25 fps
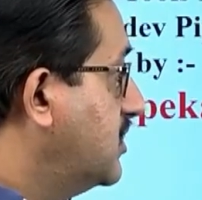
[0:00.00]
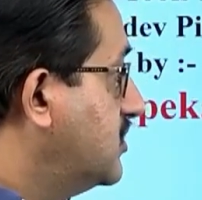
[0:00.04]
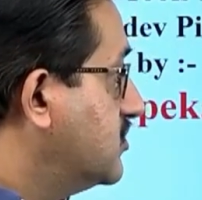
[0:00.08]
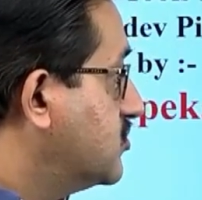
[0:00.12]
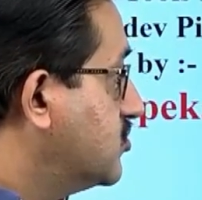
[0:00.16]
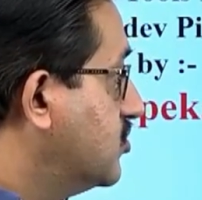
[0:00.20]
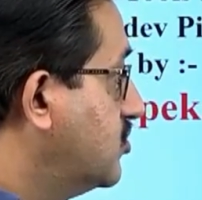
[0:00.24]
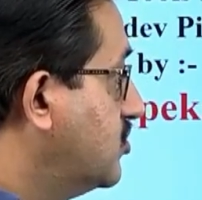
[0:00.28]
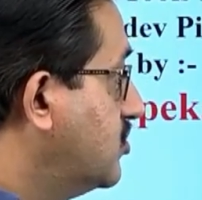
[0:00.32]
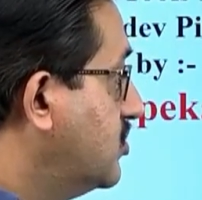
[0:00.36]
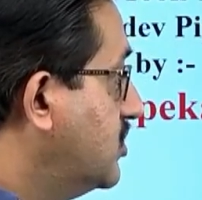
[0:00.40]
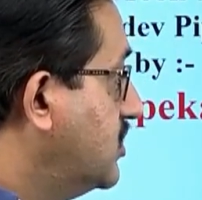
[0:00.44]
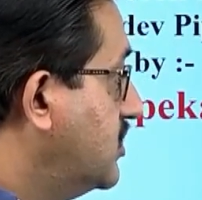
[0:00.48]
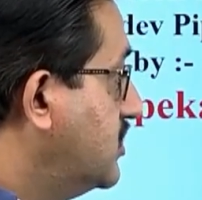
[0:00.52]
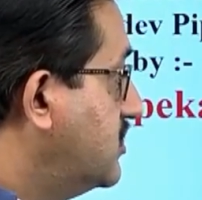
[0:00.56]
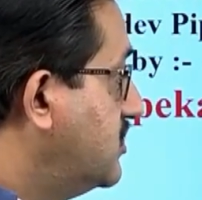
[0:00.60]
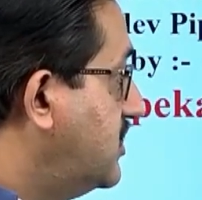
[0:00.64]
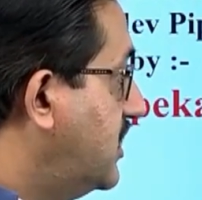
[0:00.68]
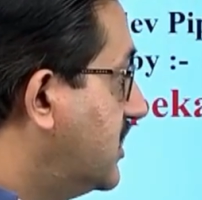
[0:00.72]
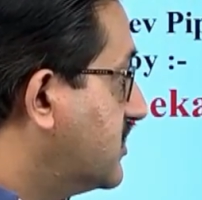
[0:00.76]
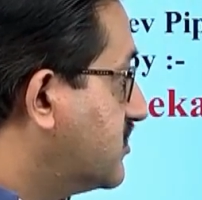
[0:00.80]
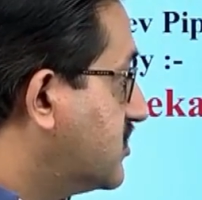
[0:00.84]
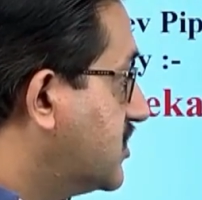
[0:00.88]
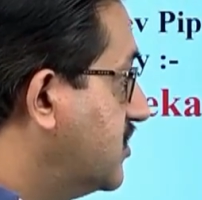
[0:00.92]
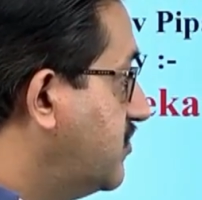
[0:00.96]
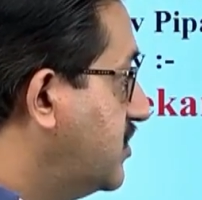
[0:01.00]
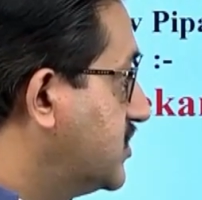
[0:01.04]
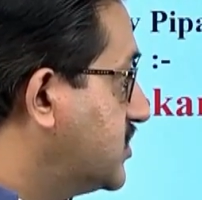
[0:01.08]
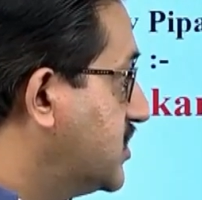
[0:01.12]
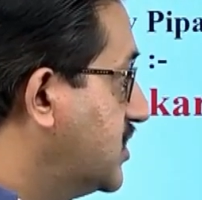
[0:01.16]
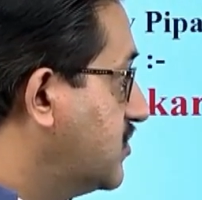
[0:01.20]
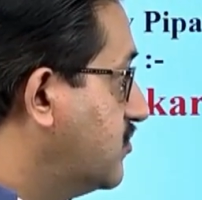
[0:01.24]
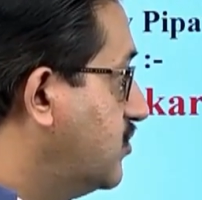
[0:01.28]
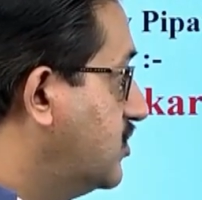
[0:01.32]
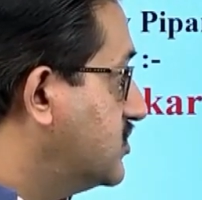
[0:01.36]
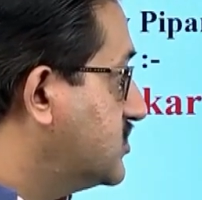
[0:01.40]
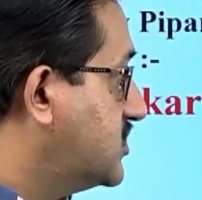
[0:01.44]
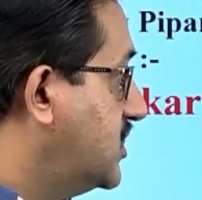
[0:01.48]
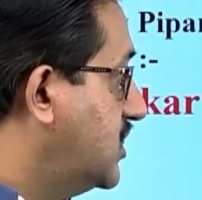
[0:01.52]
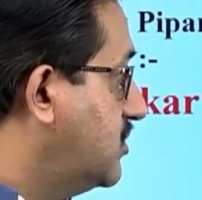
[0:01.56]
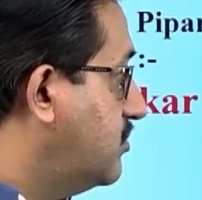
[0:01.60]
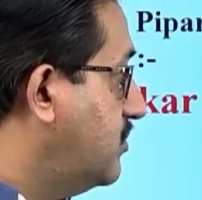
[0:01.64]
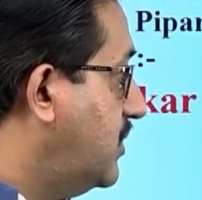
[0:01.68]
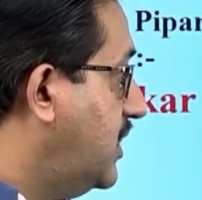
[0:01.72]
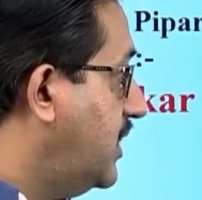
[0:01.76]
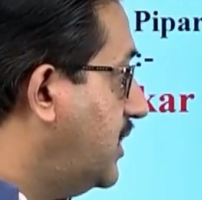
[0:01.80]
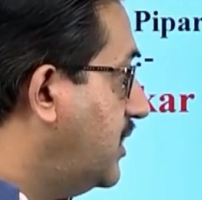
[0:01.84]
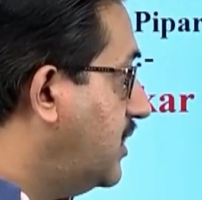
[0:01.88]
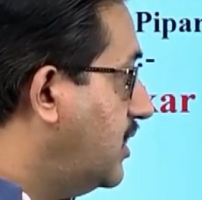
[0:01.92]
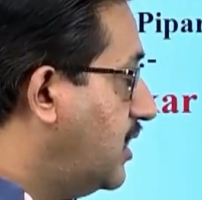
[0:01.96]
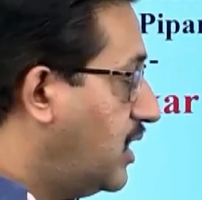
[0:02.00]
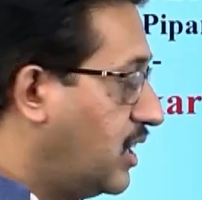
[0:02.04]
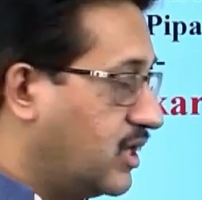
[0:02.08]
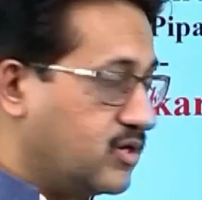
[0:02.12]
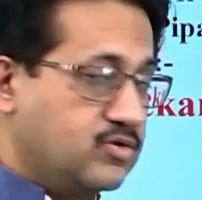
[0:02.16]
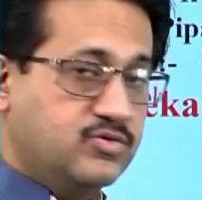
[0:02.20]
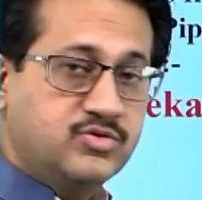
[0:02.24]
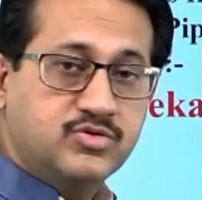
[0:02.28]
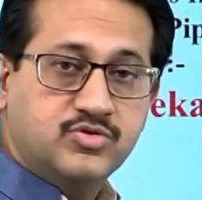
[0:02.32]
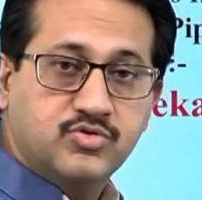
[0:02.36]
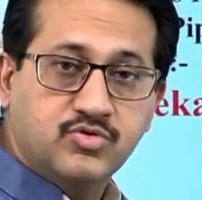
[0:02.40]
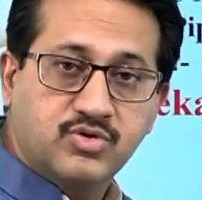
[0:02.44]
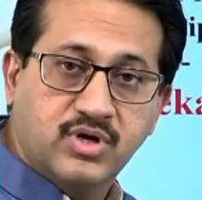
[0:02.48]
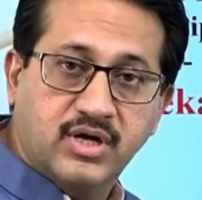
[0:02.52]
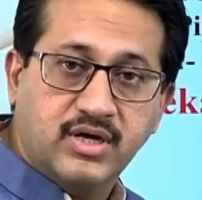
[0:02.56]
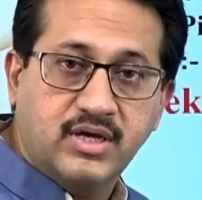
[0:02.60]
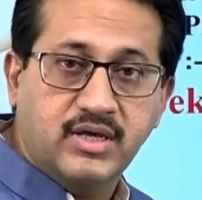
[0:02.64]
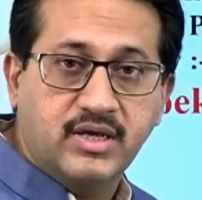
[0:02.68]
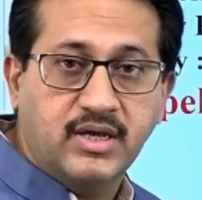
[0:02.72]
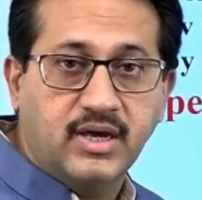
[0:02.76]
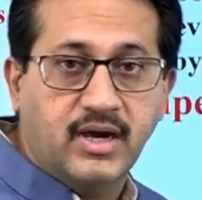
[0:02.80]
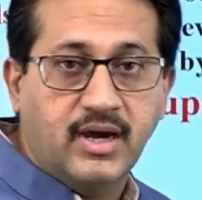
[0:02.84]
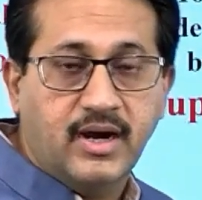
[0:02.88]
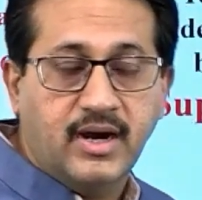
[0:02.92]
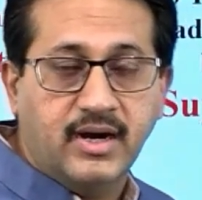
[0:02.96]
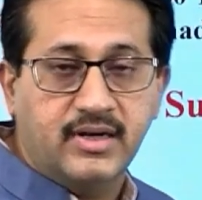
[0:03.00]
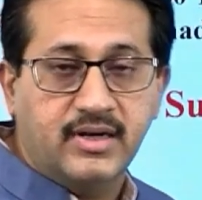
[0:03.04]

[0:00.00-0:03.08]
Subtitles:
So the excavation was done by Arun Sonakia